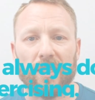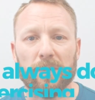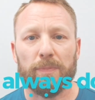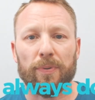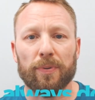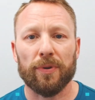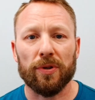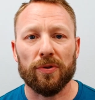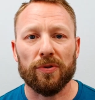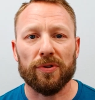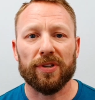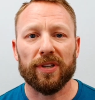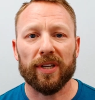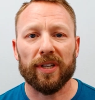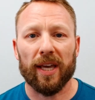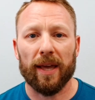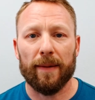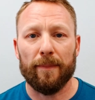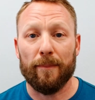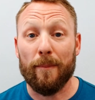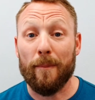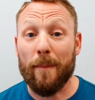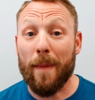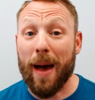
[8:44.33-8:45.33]
producing a
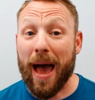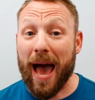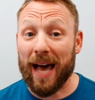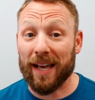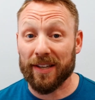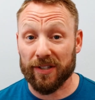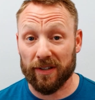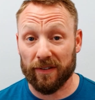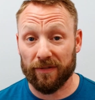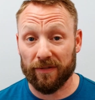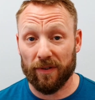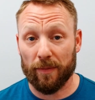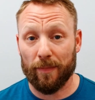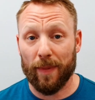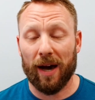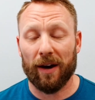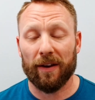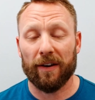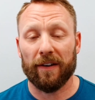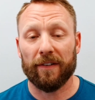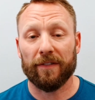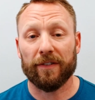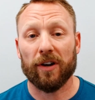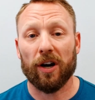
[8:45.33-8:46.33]
massive
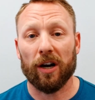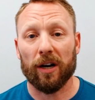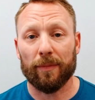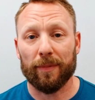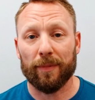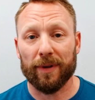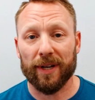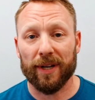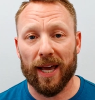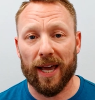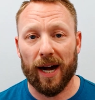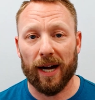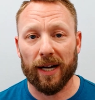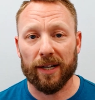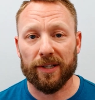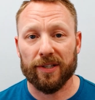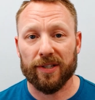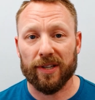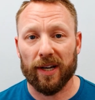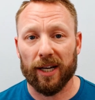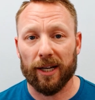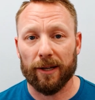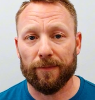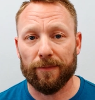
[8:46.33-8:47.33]
amount of carbon
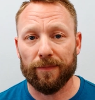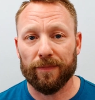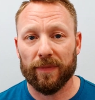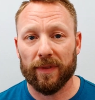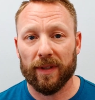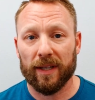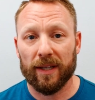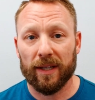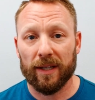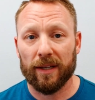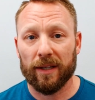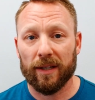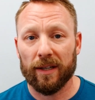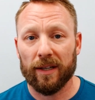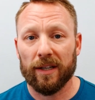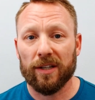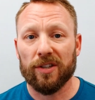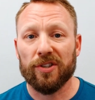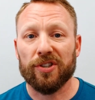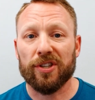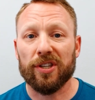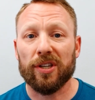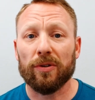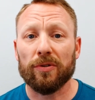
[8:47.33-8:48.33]
dioxide.
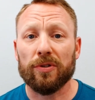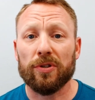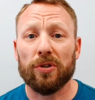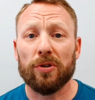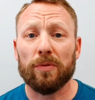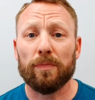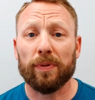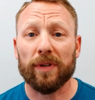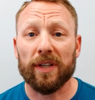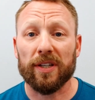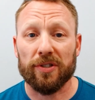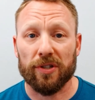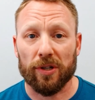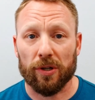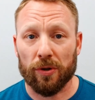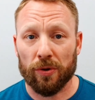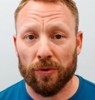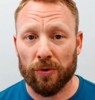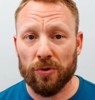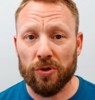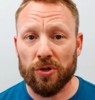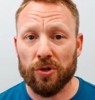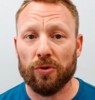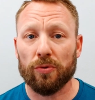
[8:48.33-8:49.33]
CO2 plays a
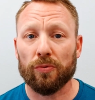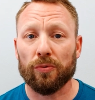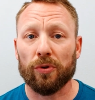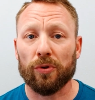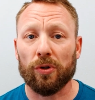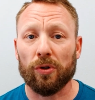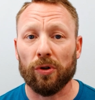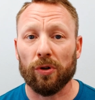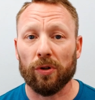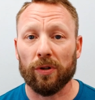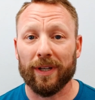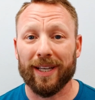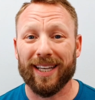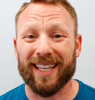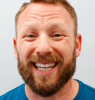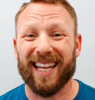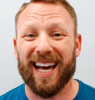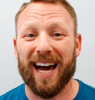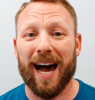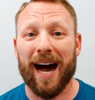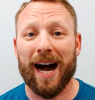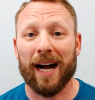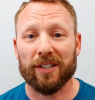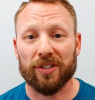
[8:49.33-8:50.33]
crucial role in
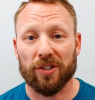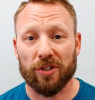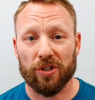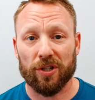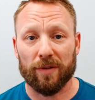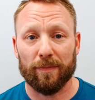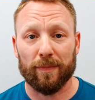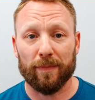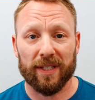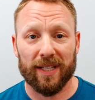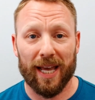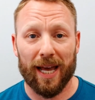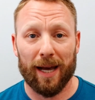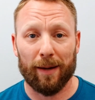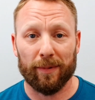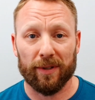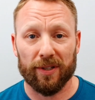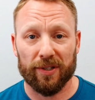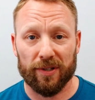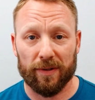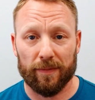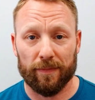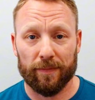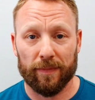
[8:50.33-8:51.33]
oxygen
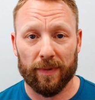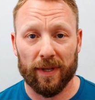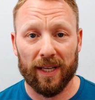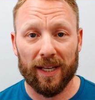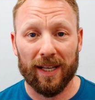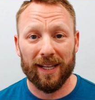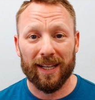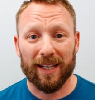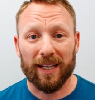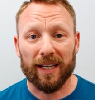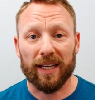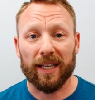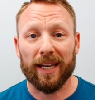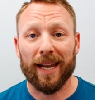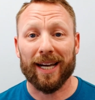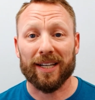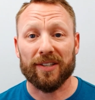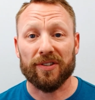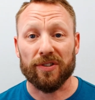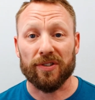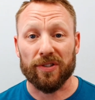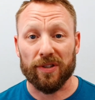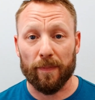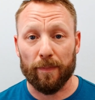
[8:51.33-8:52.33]
metabolism. It
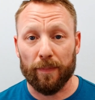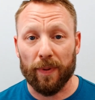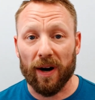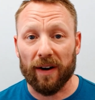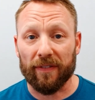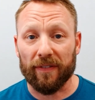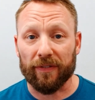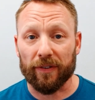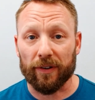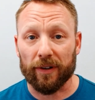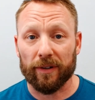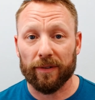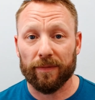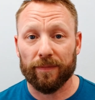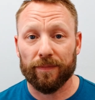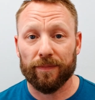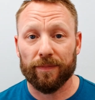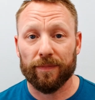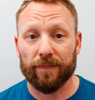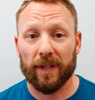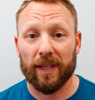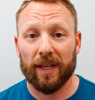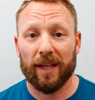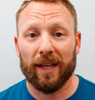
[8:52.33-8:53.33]
acts as a buffer,
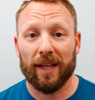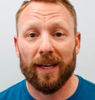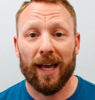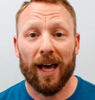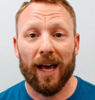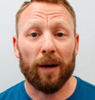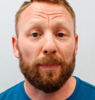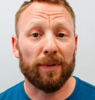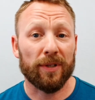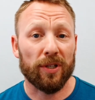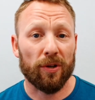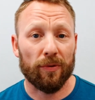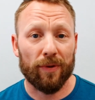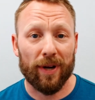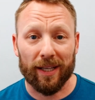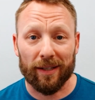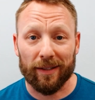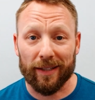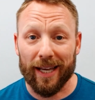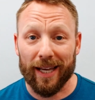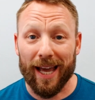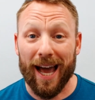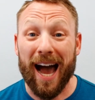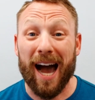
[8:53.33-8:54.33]
helping to
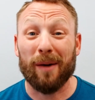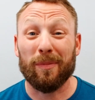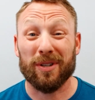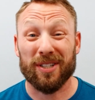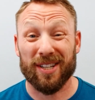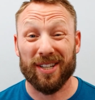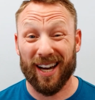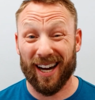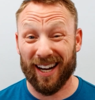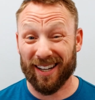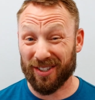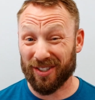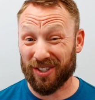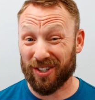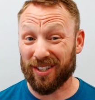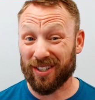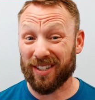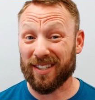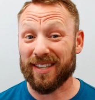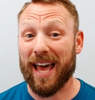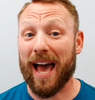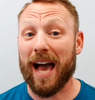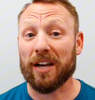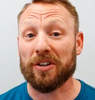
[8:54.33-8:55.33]
regulate how much oxygen
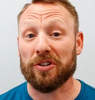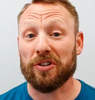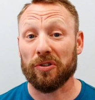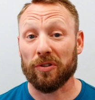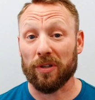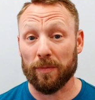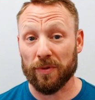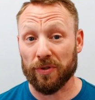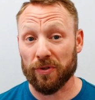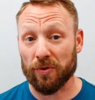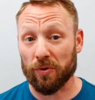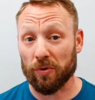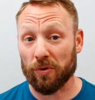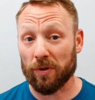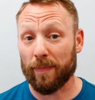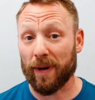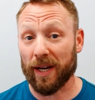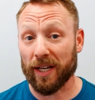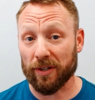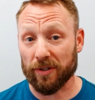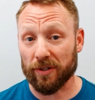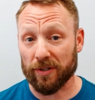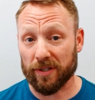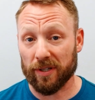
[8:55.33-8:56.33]
is actually absorbed by
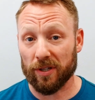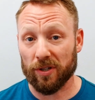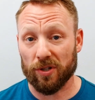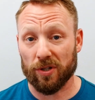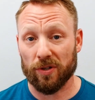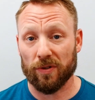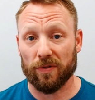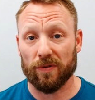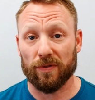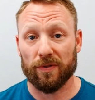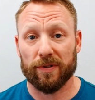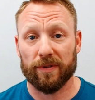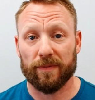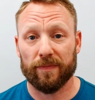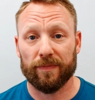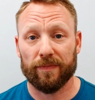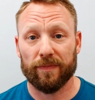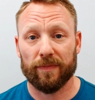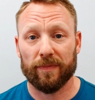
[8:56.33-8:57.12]
your tissues.